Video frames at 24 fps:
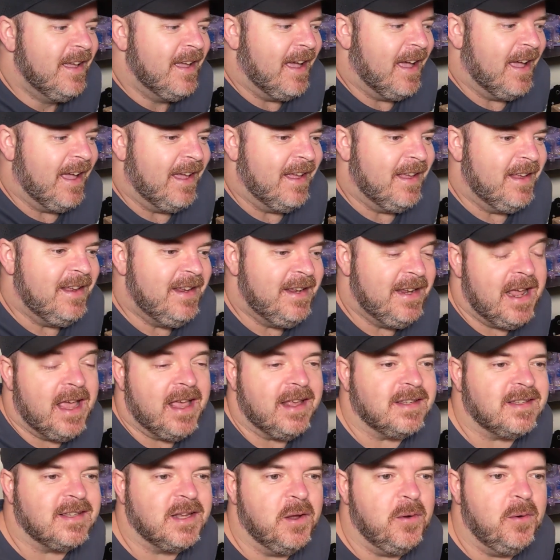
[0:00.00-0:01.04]
Uh,
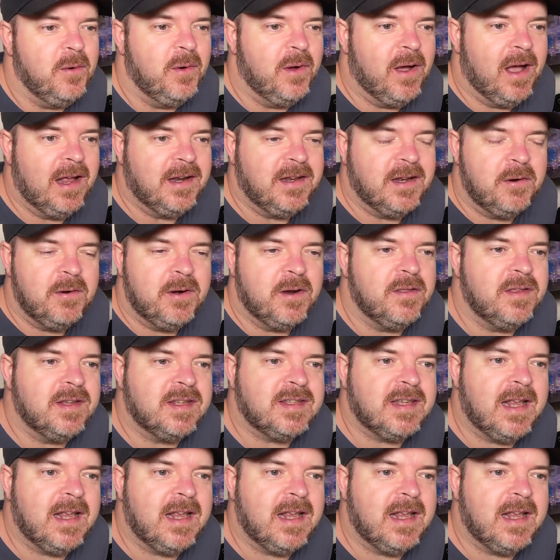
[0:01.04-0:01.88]
yeah, so I don't know the